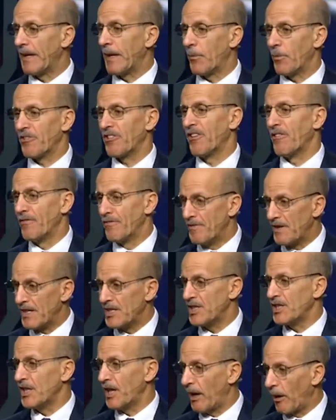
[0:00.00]
It was a
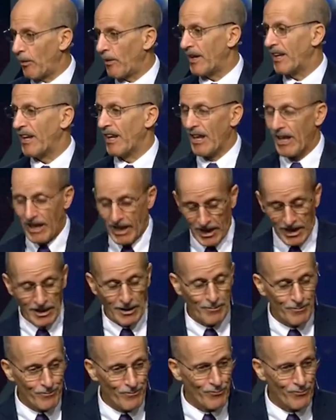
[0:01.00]
vegetarian lion.